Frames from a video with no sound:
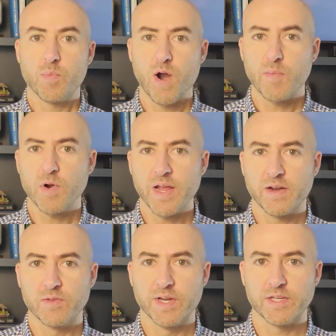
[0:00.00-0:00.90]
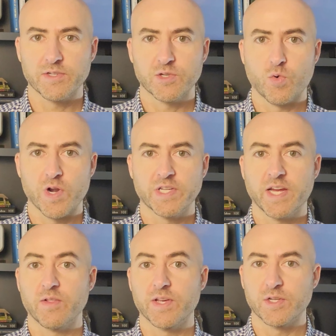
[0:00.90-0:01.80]
Proper analytics
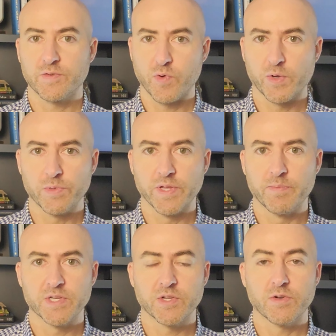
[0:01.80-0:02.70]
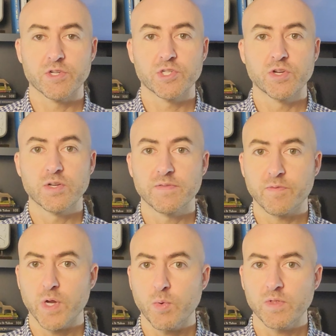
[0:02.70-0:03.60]
storytelling is frequently misunderstood and
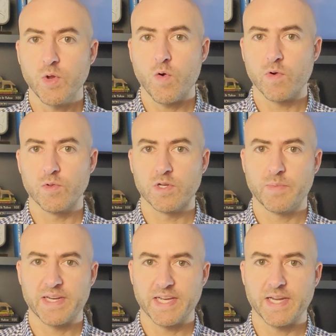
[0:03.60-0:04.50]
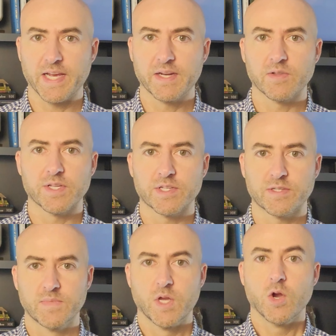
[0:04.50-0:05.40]
frequently overlooked by data
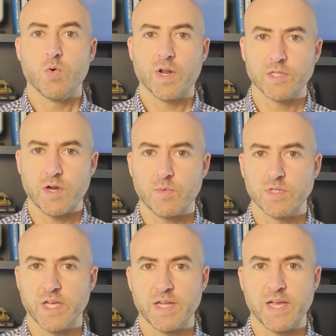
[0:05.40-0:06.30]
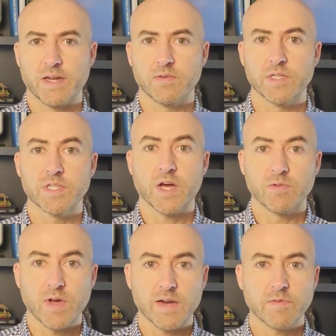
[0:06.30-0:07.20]
analysts. When I talk with data analysts, a
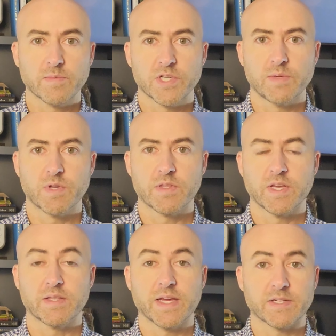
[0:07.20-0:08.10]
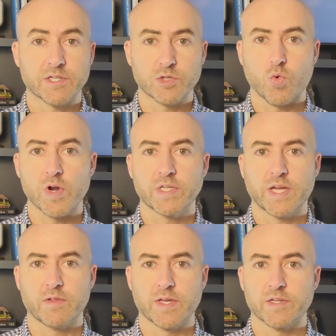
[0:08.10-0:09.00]
lot of them seem to think that
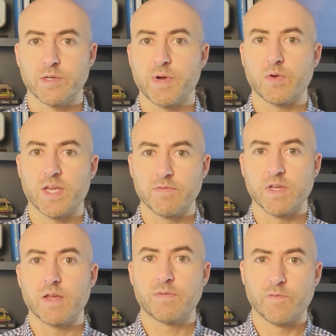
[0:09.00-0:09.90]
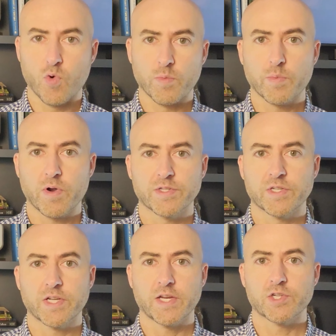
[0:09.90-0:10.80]
storytelling is about giving a formal
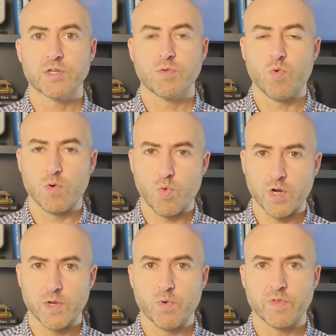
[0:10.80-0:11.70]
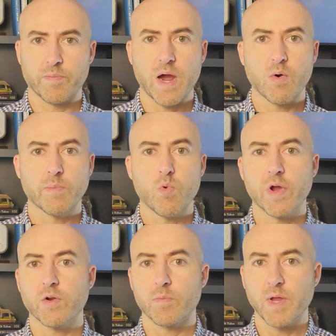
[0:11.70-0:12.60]
presentation or working with a
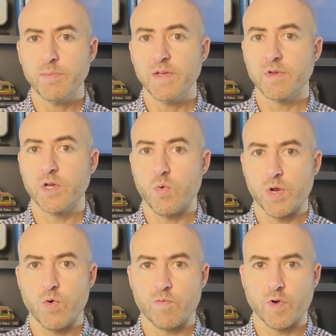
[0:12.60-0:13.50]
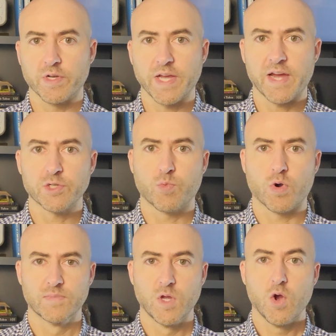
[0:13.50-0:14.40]
PowerPoint or maybe even going over a
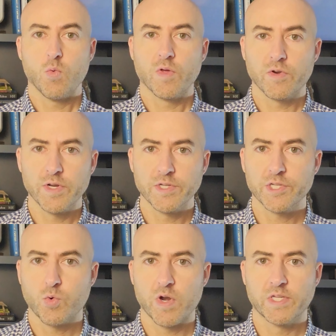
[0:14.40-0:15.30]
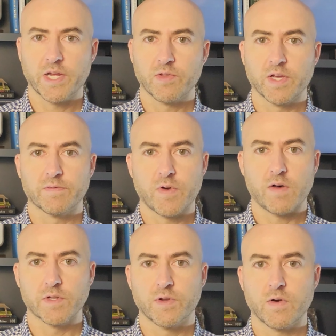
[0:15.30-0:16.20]
dashboard. While there is storytelling
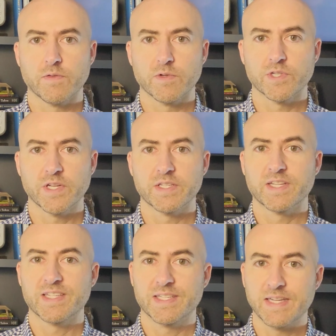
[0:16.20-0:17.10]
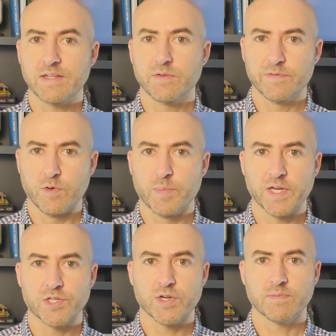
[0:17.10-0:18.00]
involved in all of those things, that's not the full
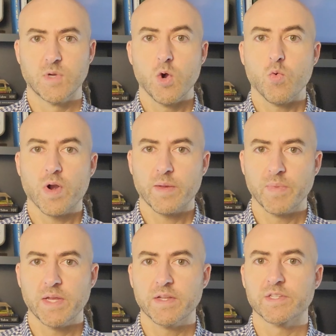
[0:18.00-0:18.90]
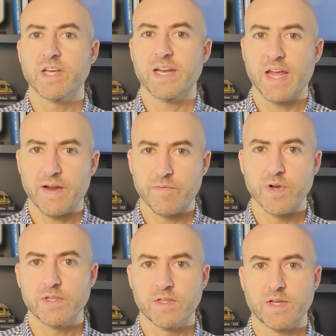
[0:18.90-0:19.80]
picture. What I mean is that
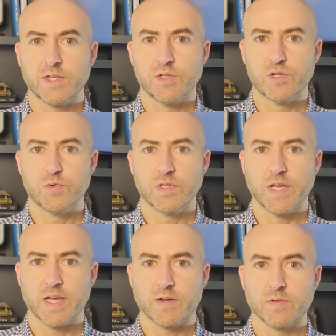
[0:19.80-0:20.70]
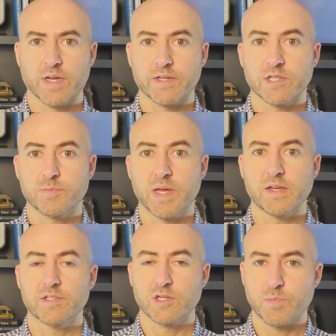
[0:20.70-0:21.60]
everything that you do in the analytics
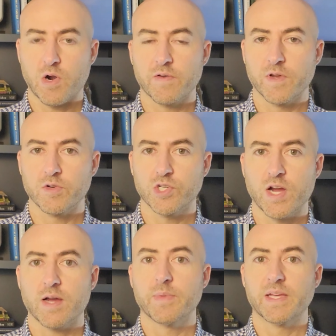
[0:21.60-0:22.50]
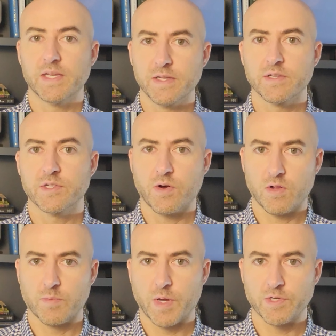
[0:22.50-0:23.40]
space as part of your job is
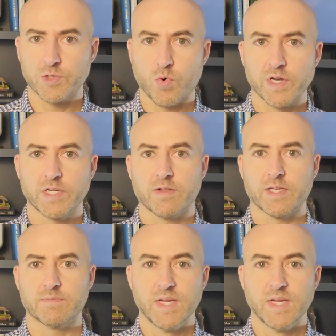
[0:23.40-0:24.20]
all about storytelling.